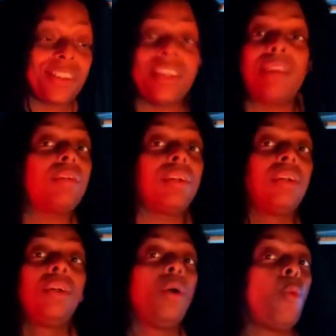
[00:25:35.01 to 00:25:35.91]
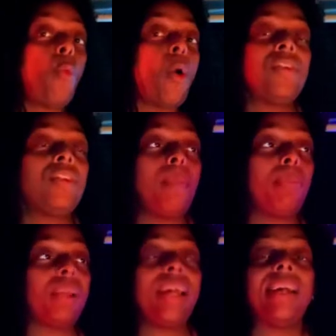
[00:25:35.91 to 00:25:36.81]
Never was the
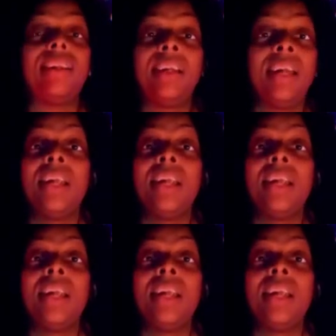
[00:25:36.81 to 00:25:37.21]
plan.